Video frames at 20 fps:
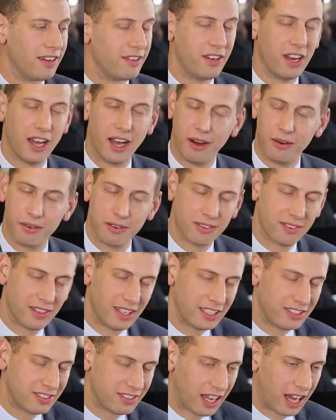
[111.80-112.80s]
No,
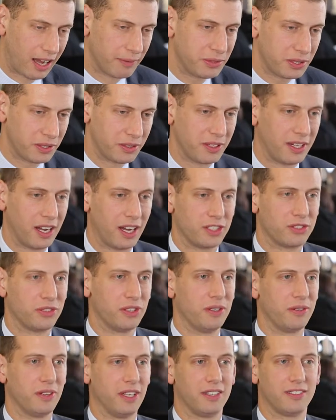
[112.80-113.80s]
it's absolutely not
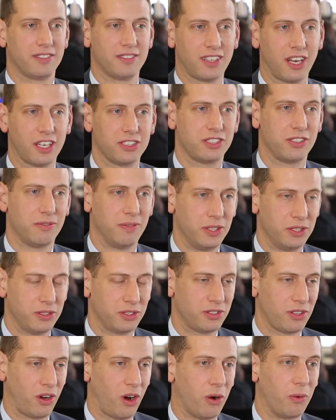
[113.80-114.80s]
true that
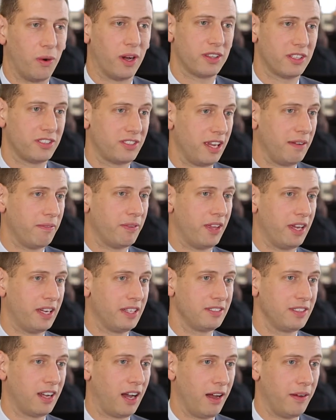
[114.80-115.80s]
customers all want the same
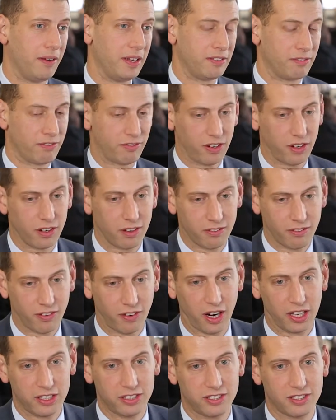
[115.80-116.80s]
thing. I mean, for,
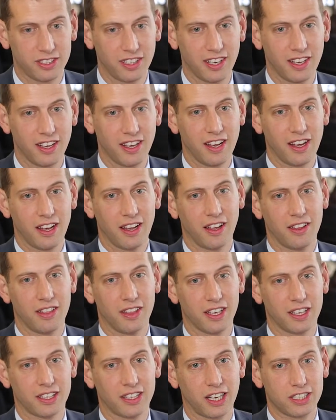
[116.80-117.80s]
for us,
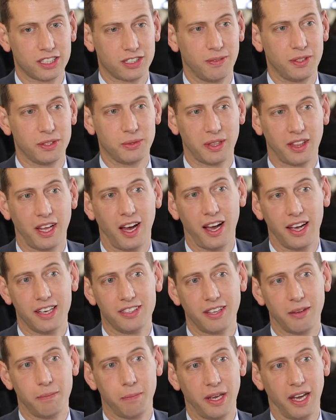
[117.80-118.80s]
the customers with the
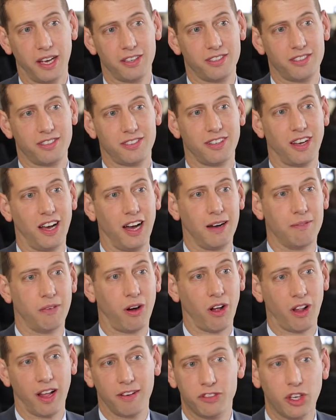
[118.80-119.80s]
highest N P S um,
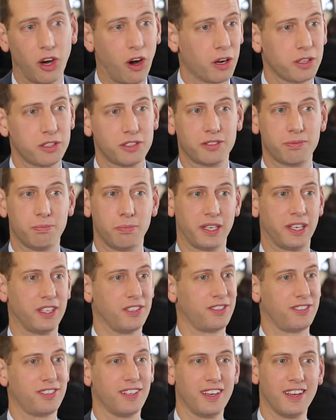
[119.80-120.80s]
all have dogs,
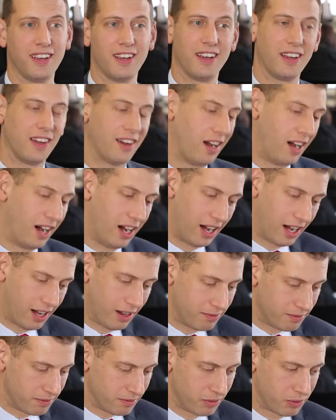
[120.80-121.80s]
because
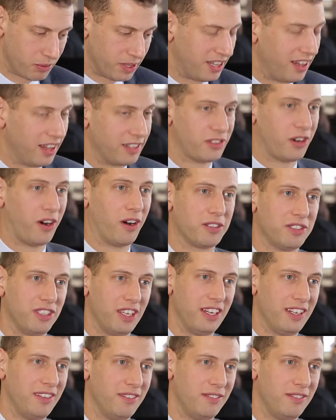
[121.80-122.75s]
um, we let dogs in,